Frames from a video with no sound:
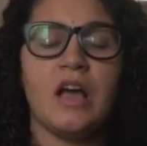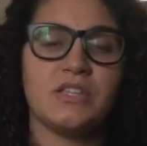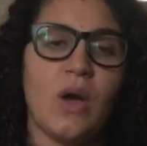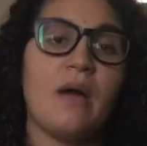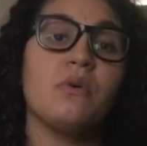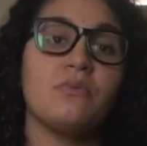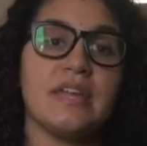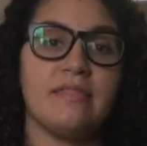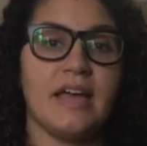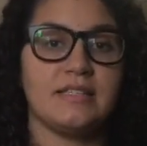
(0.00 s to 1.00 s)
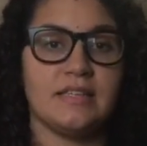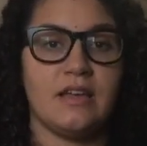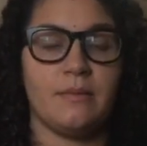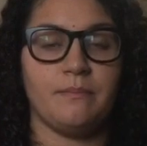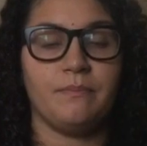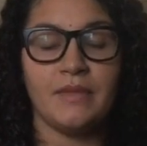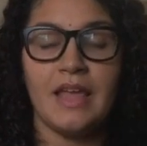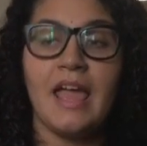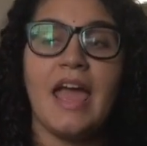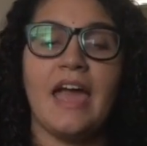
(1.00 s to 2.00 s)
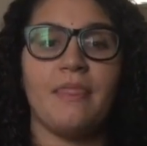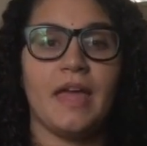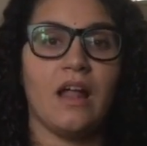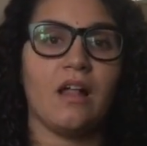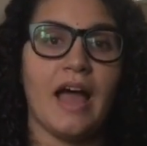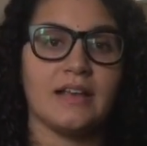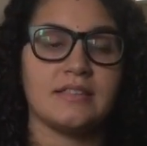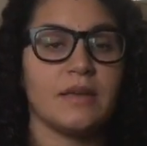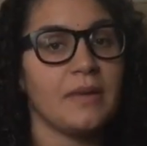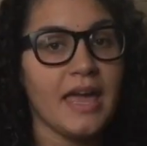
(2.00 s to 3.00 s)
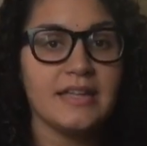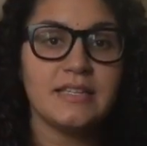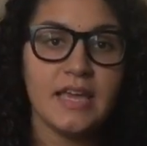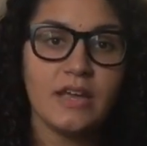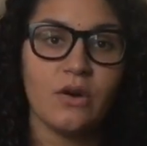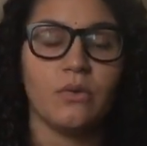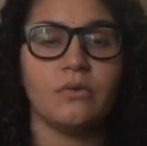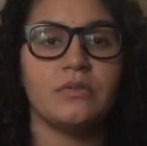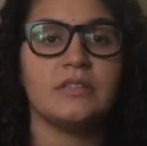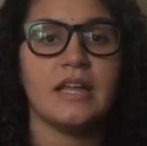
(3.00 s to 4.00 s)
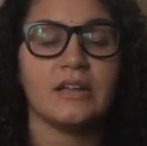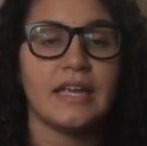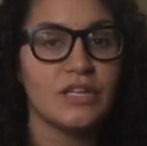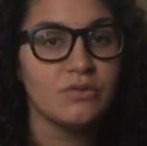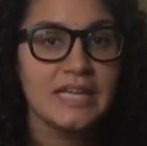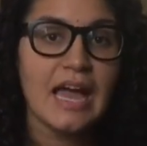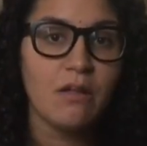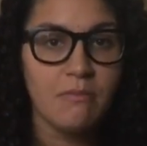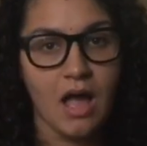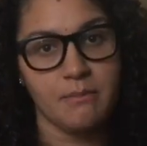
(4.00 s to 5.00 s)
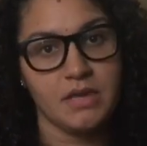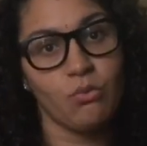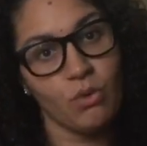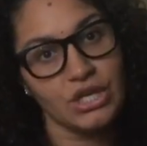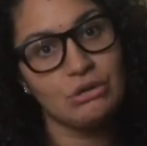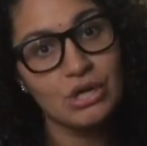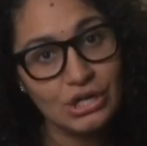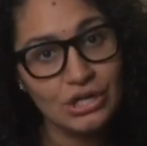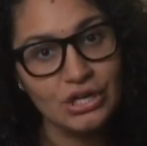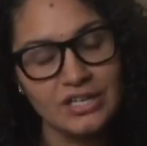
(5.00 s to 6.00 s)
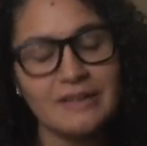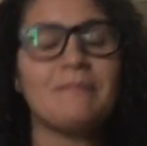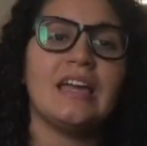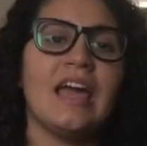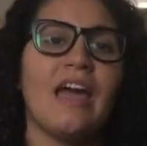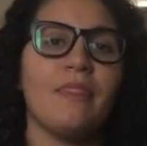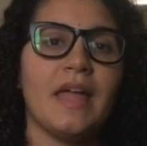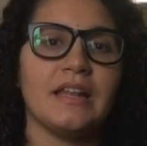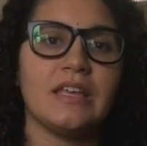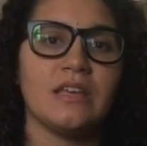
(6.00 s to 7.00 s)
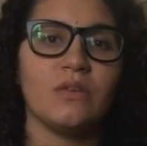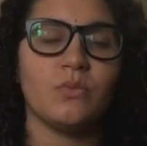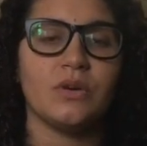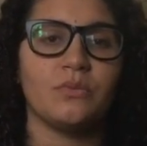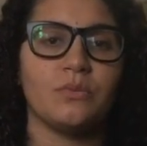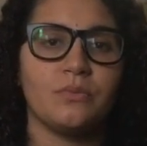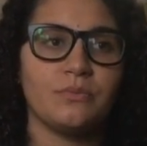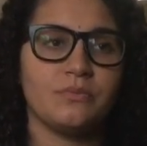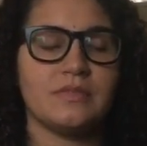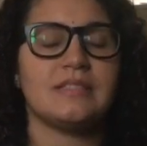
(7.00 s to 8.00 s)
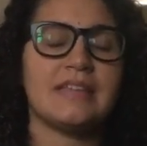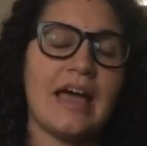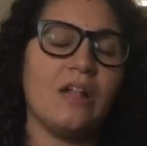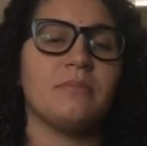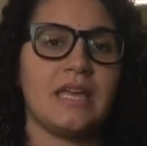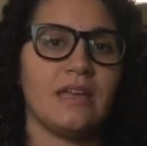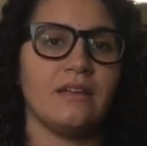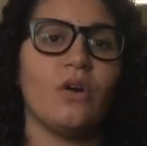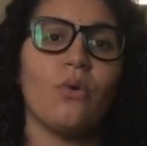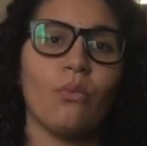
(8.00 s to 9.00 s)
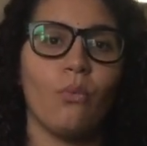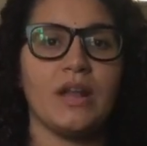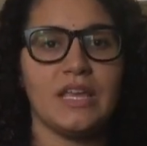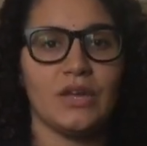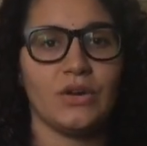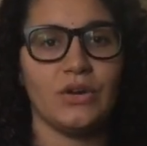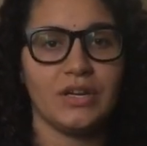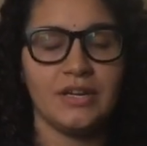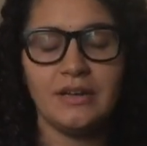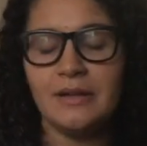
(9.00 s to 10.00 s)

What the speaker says: So I will read that to him, and then I'll ask him, hey Diego, now can you tell mommy what you heard? And then he will tell me what he heard.